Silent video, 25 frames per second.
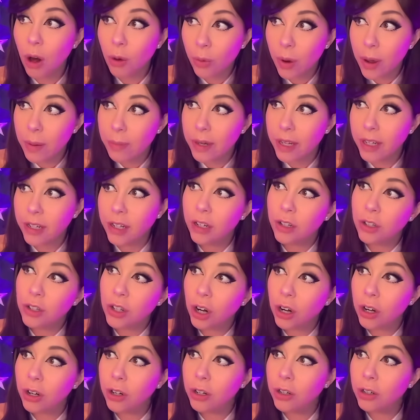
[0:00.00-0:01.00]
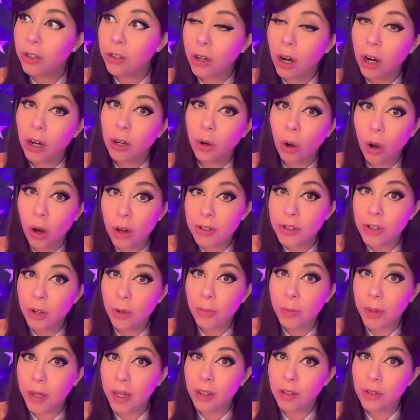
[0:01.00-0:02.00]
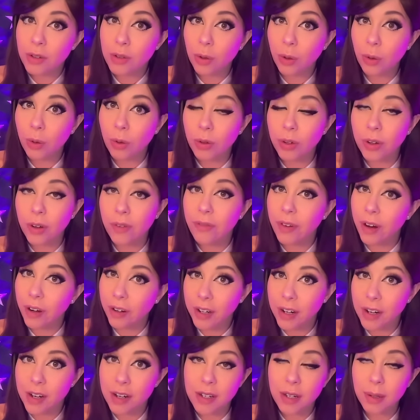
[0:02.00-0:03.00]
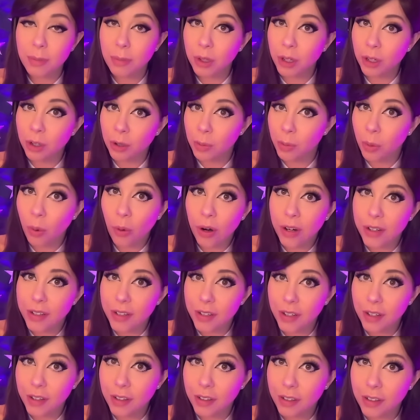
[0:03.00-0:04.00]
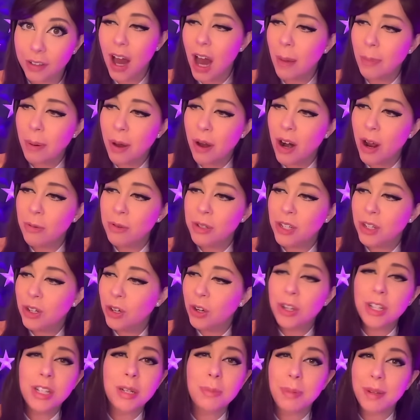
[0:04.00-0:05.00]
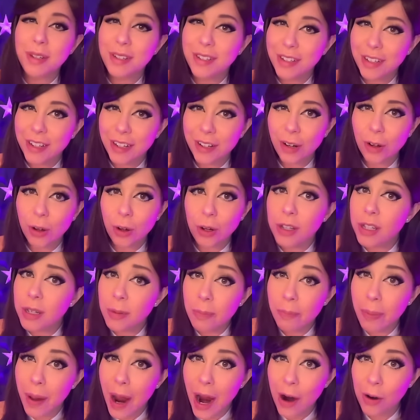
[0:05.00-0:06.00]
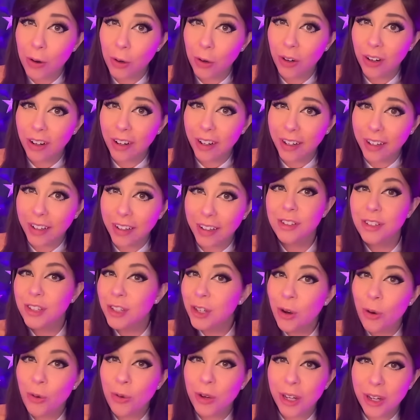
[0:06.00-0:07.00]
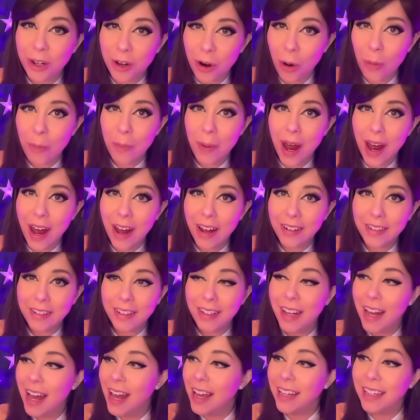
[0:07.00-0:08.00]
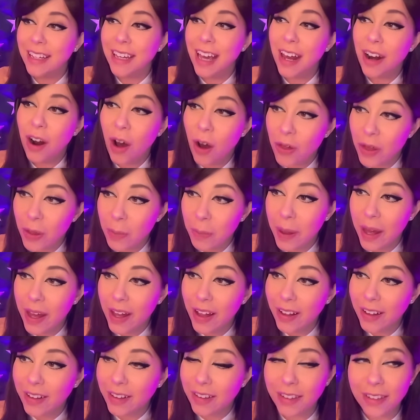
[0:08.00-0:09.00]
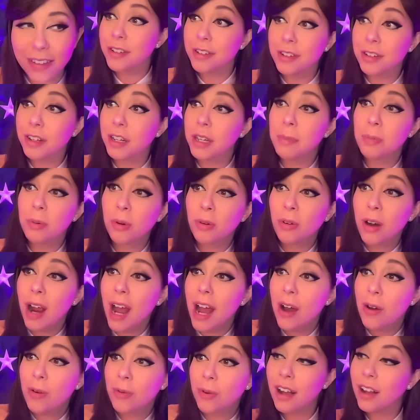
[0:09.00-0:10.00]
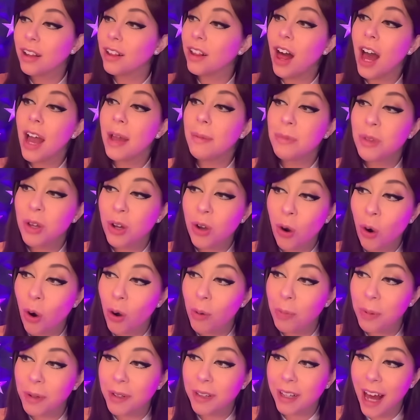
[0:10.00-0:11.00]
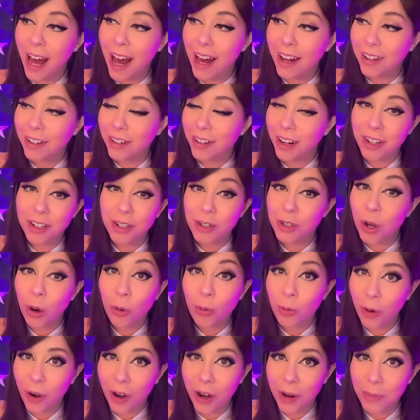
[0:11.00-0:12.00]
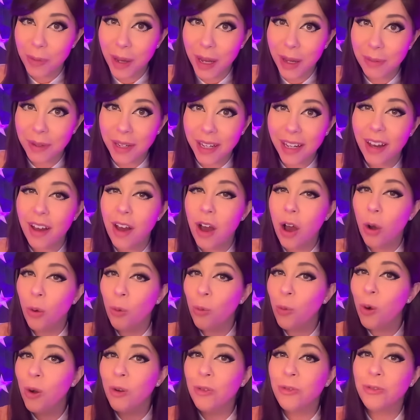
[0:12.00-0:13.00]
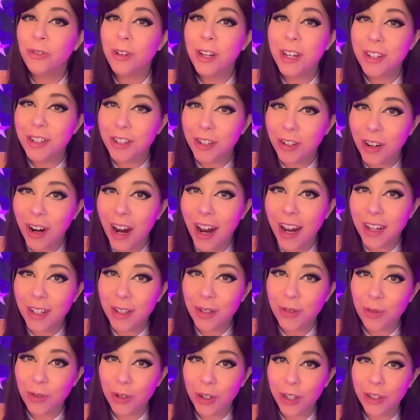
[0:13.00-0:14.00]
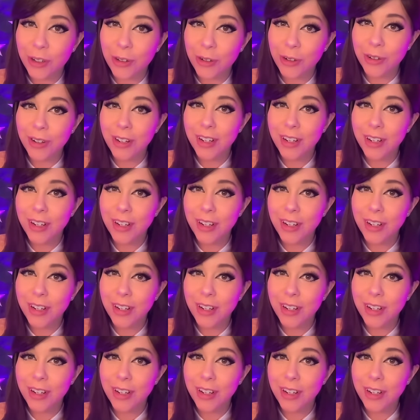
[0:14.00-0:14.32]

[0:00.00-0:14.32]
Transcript: women, in turn, are also being sold very similar poison. About how it's good to be single, it's empowering, you don't need no man. Get on the pill, sleep around, climb the corporate ladder, and don't worry, baby, we'll freeze your eggs for you.